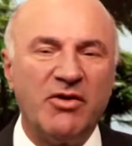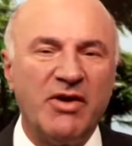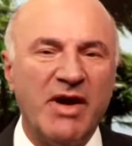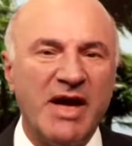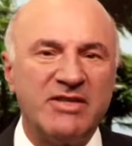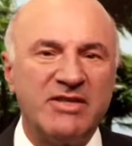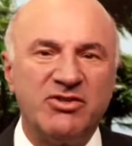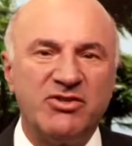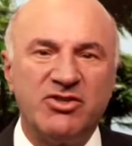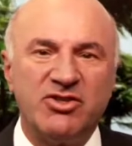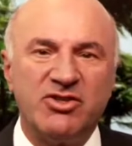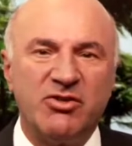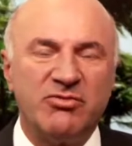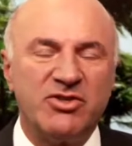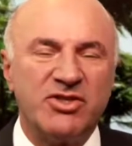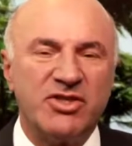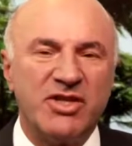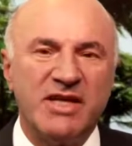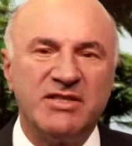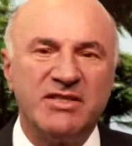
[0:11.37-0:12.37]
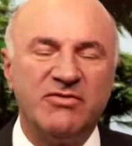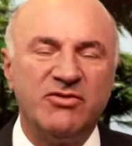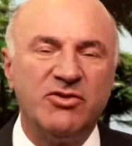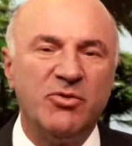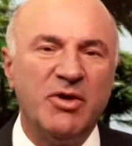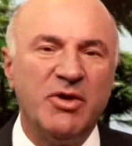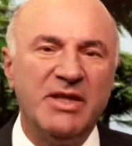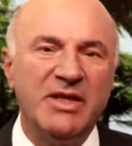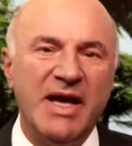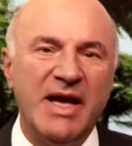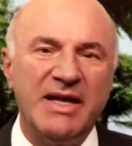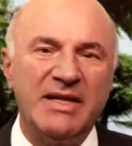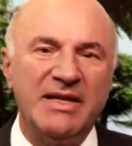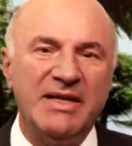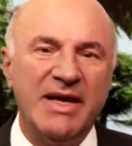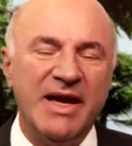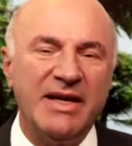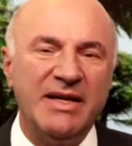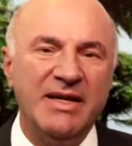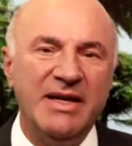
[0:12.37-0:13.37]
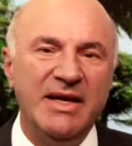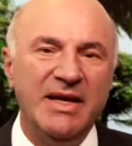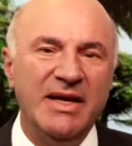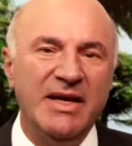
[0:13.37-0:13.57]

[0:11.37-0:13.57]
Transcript: Hasn't shown signs of doing that yet.